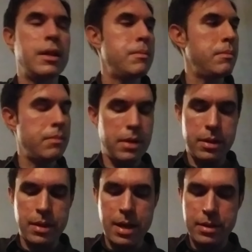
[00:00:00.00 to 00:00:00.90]
then
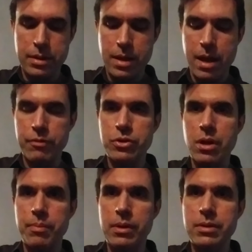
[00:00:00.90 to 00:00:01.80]
hitting that F
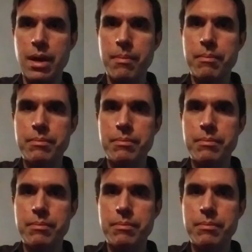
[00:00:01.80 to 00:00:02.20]
sharp in the top.